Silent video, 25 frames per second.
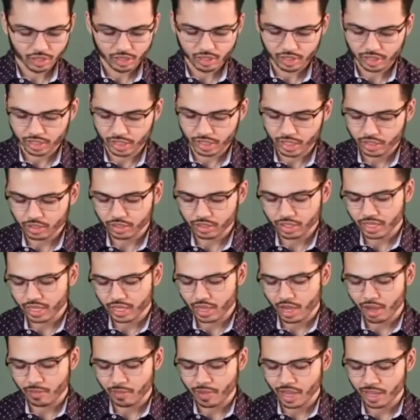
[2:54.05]
literally
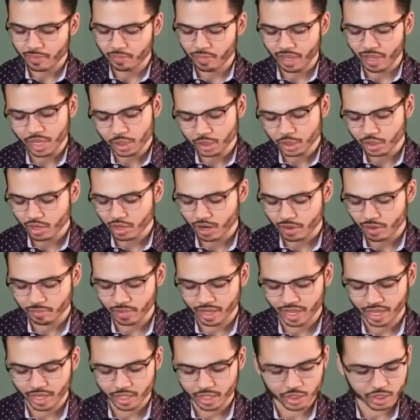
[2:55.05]
on my Patreon
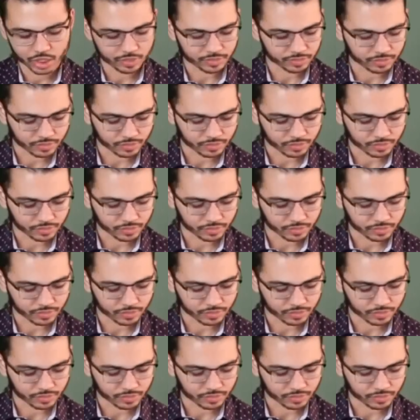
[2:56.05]
page,